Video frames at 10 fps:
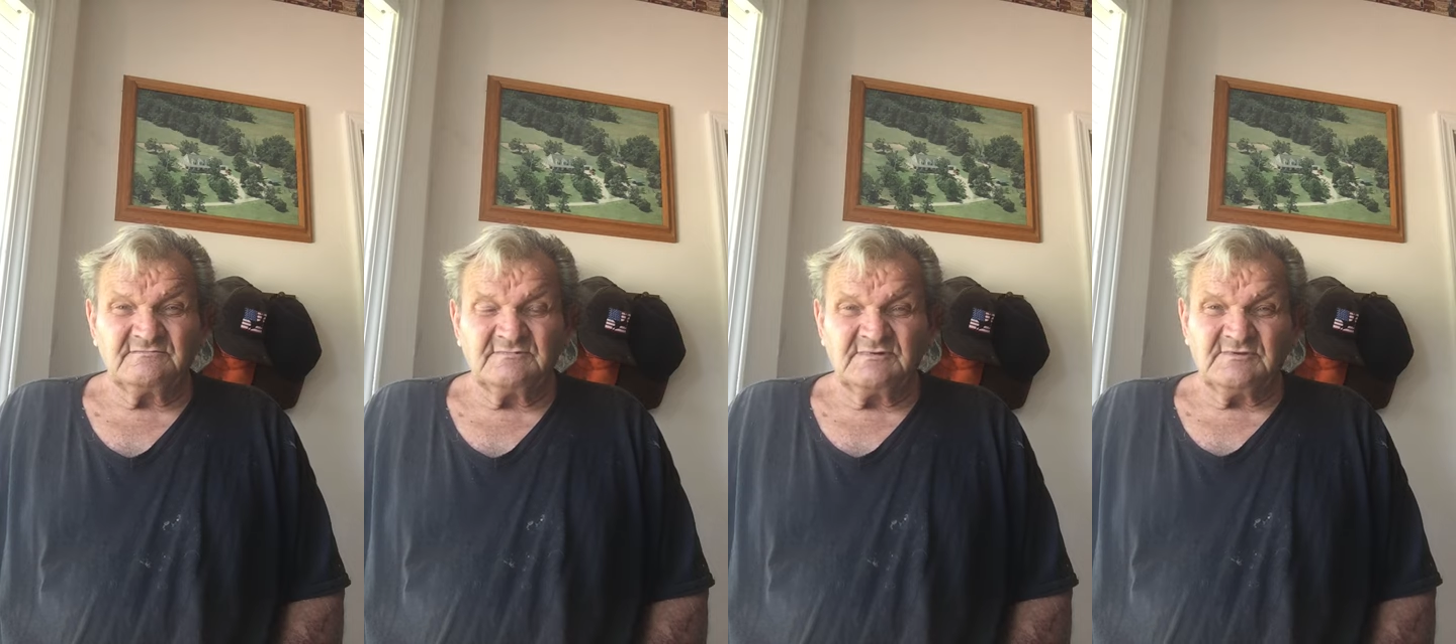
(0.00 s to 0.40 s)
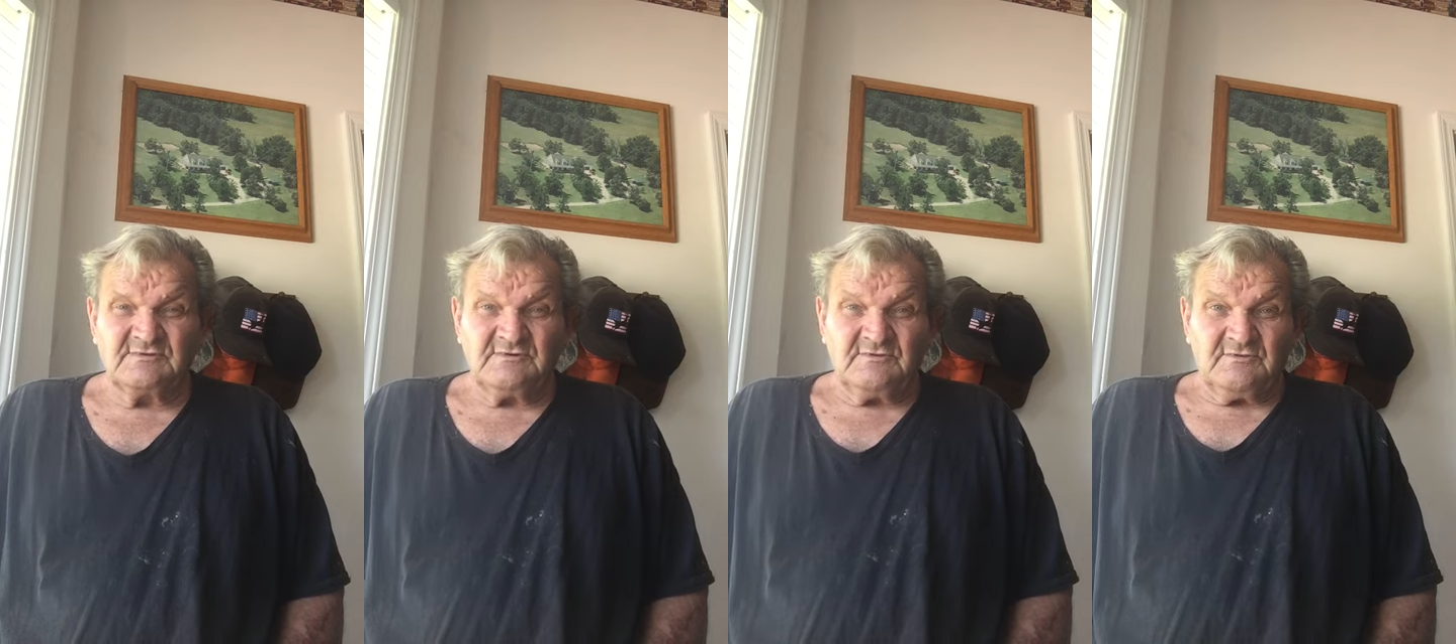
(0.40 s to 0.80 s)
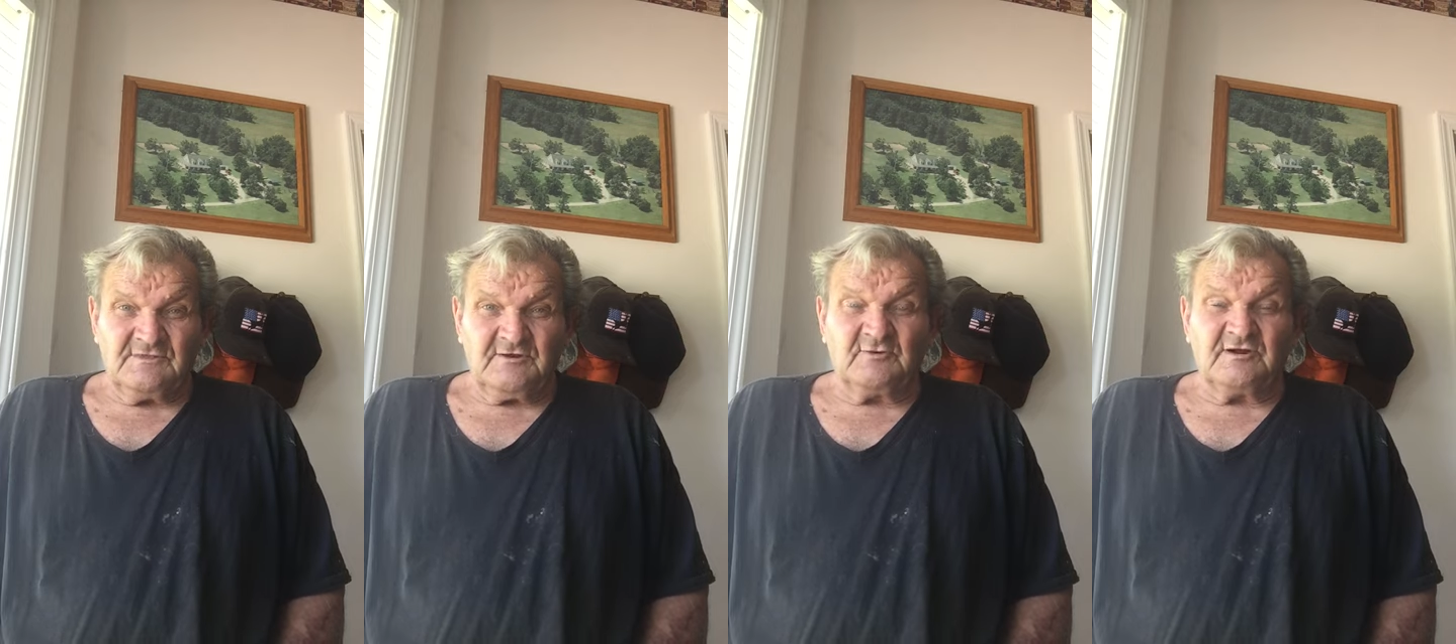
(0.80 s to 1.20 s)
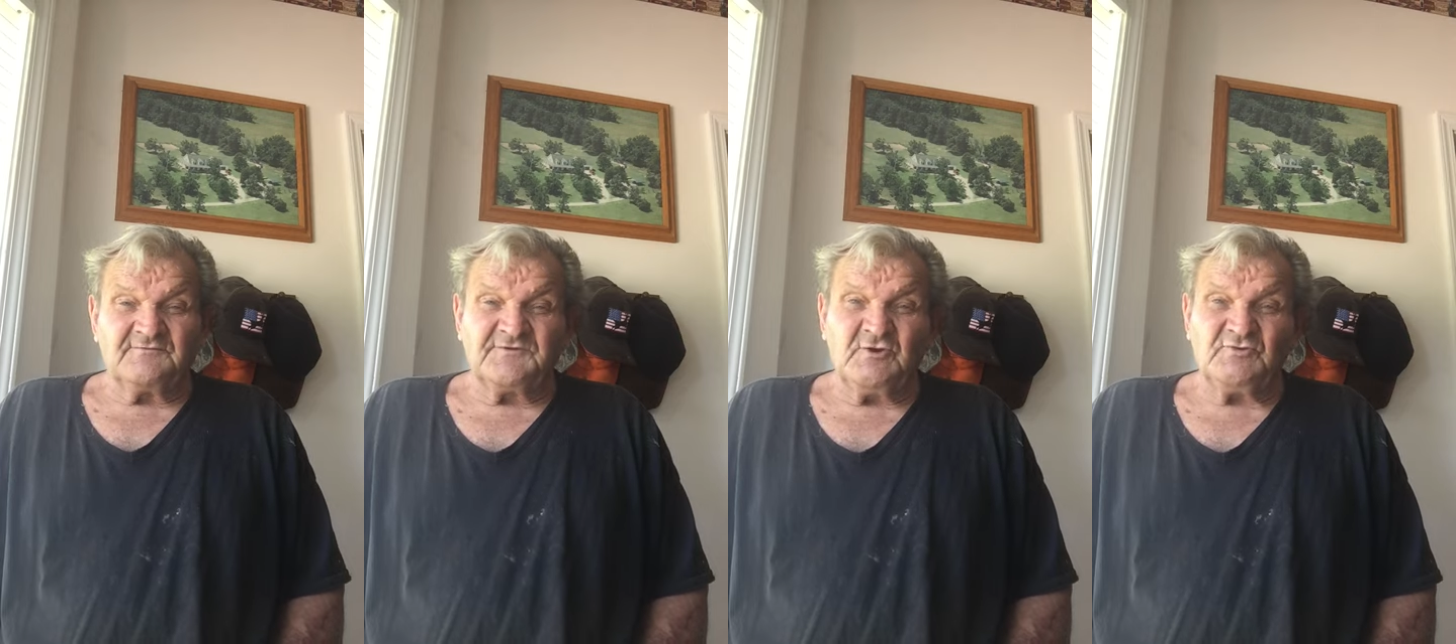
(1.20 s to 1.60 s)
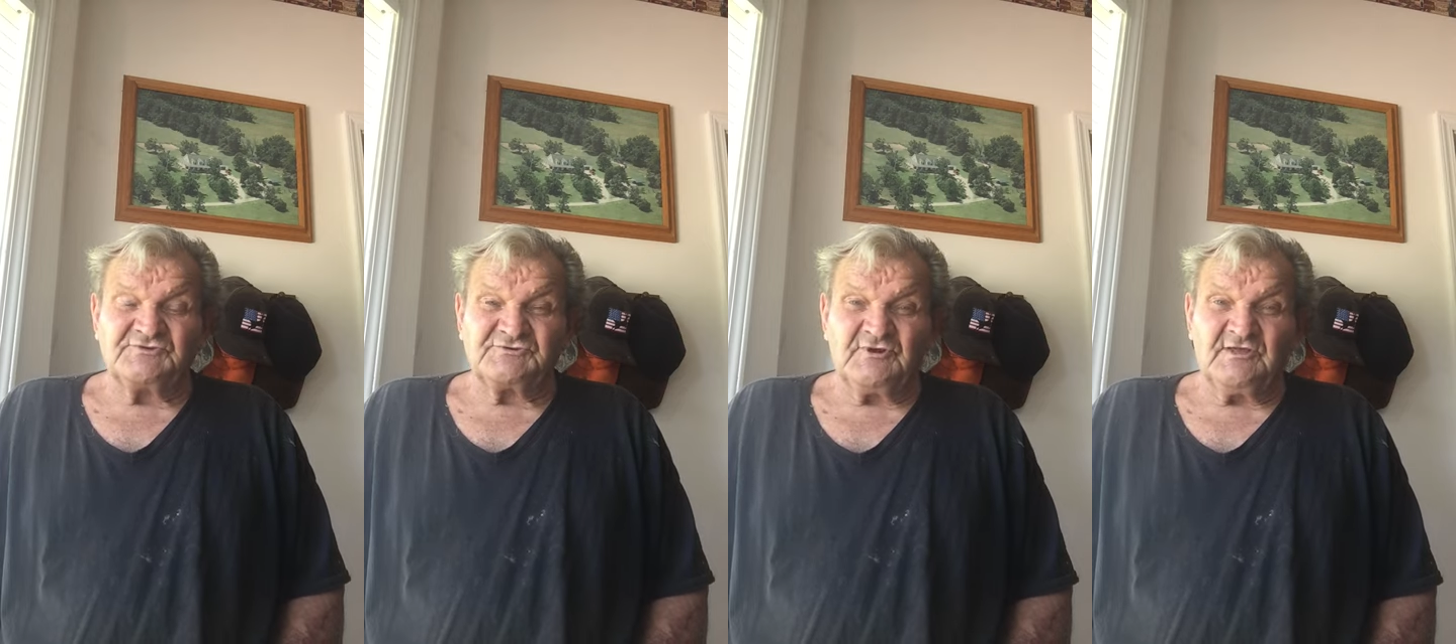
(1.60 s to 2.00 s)
There were a few
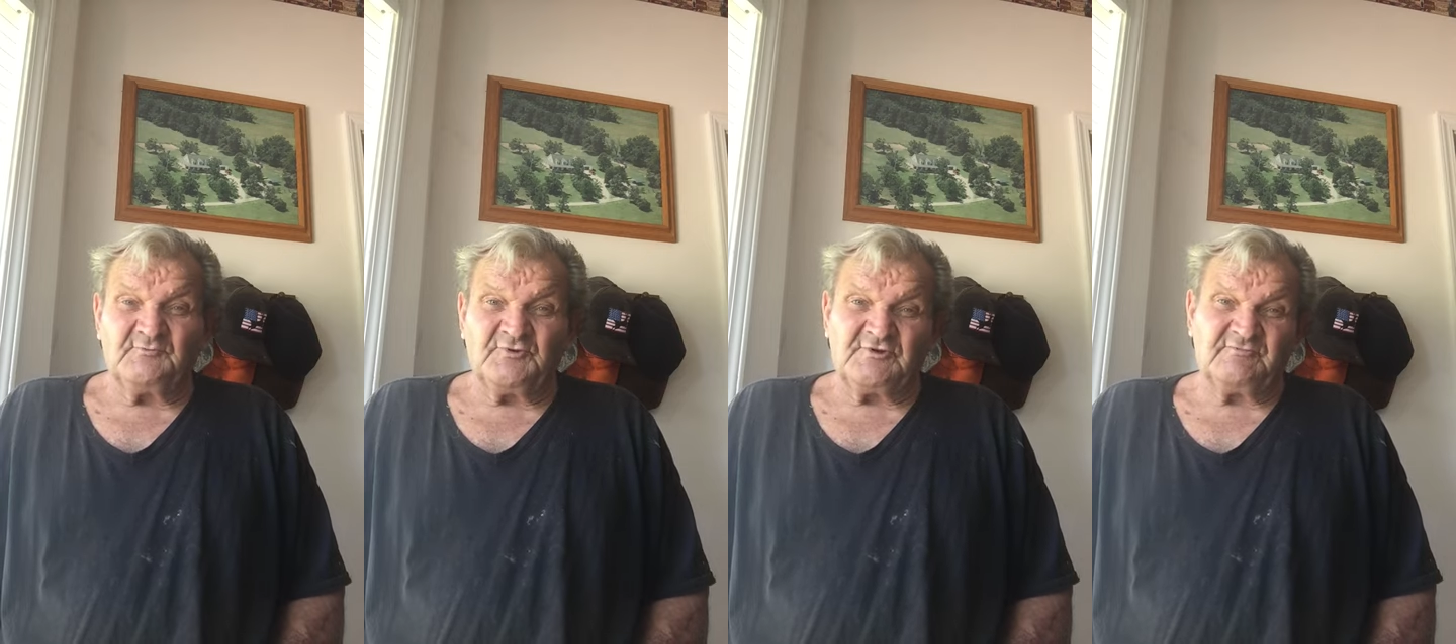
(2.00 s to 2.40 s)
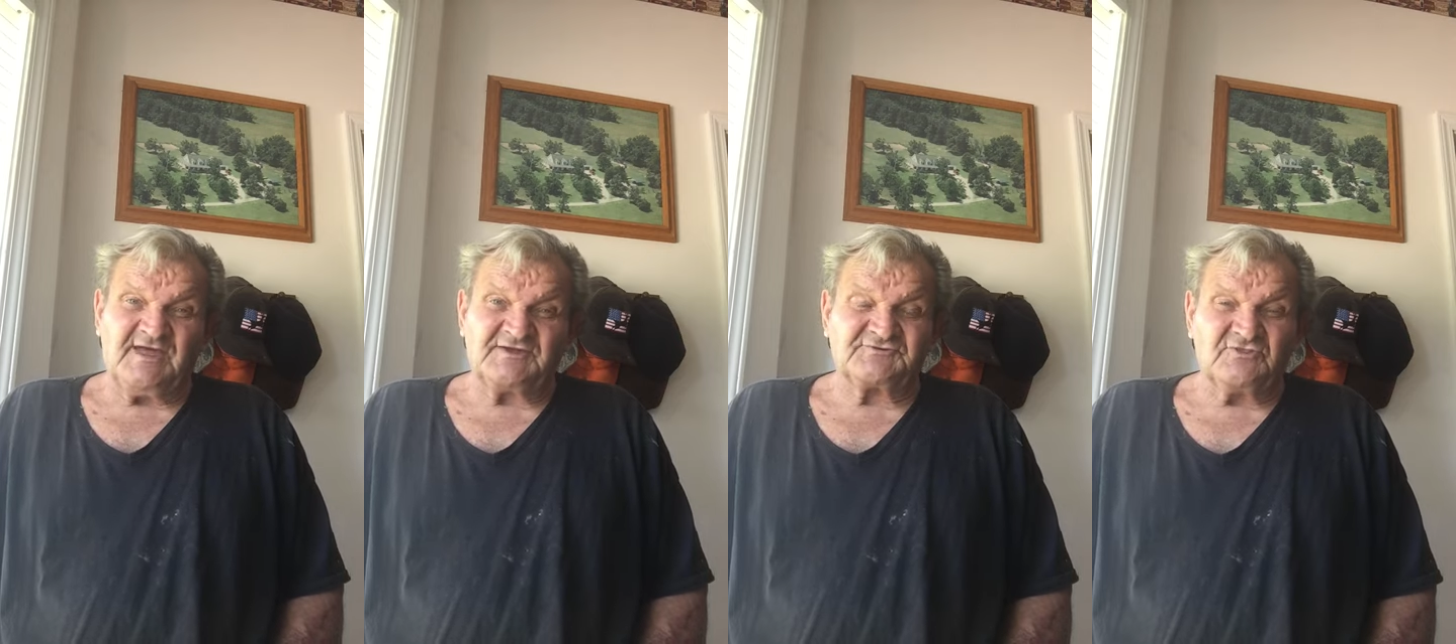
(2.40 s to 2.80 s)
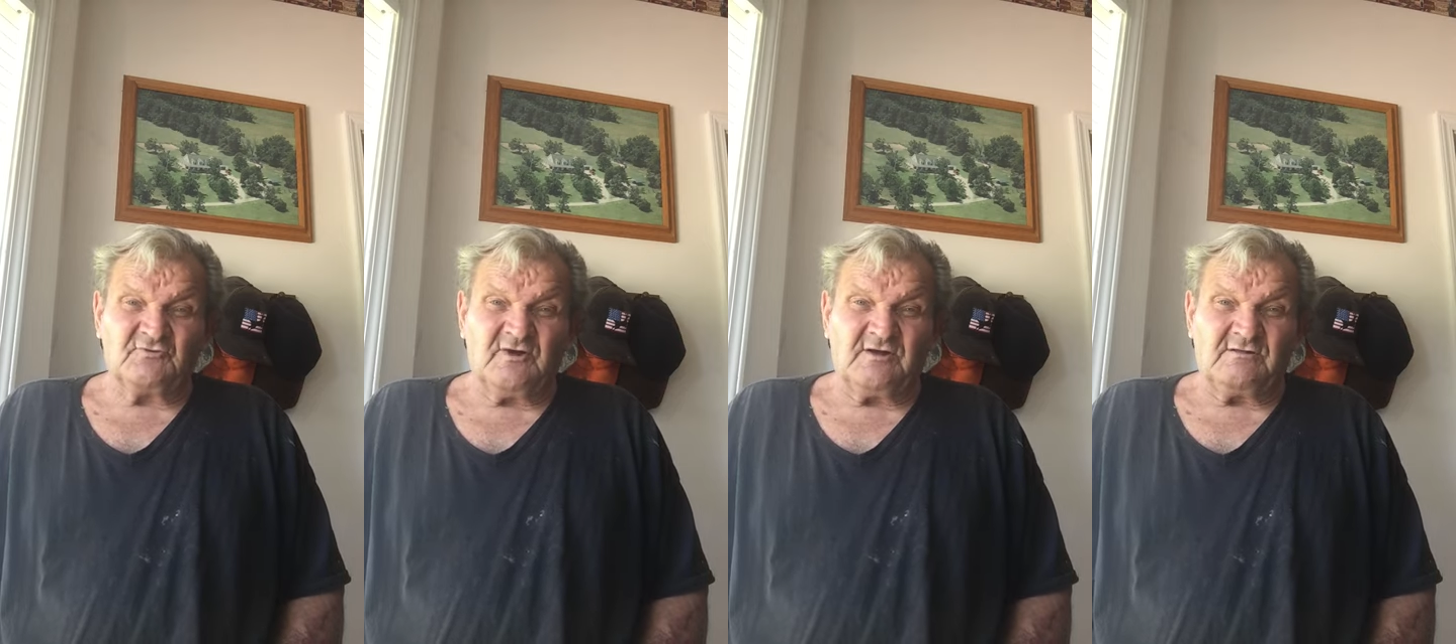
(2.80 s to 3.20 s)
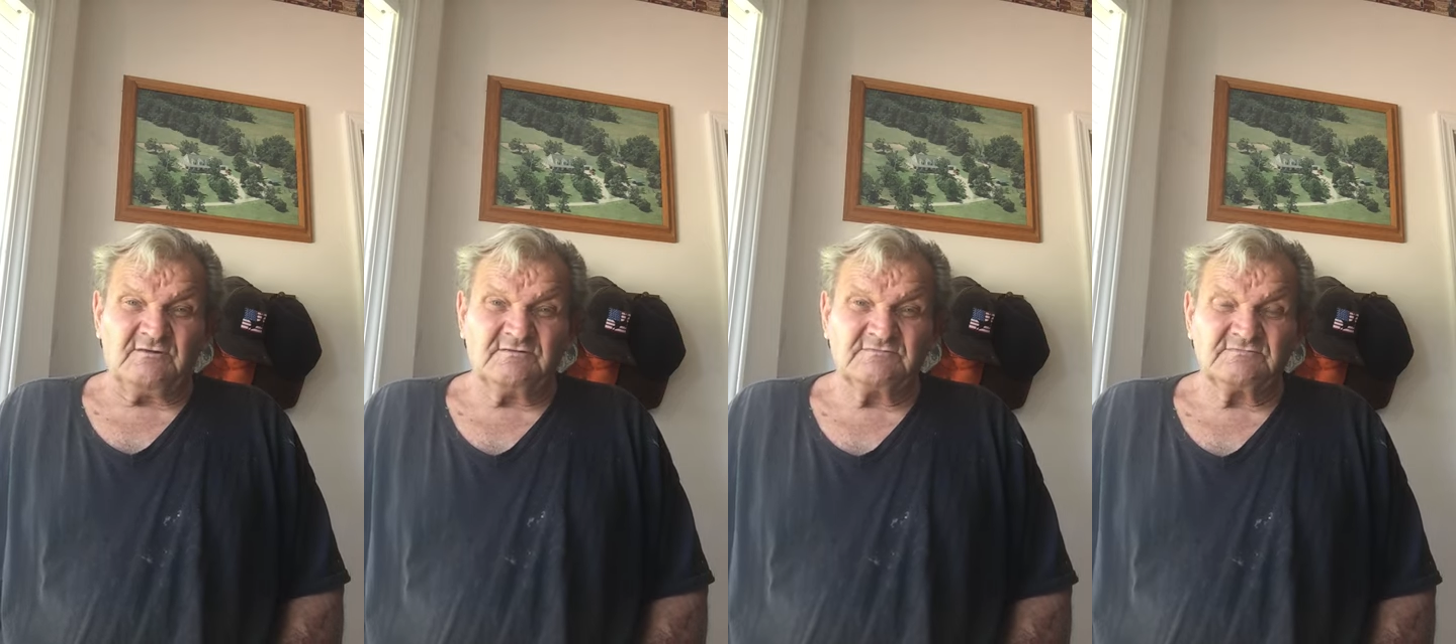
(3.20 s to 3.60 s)
that stood up with their backs to the wall,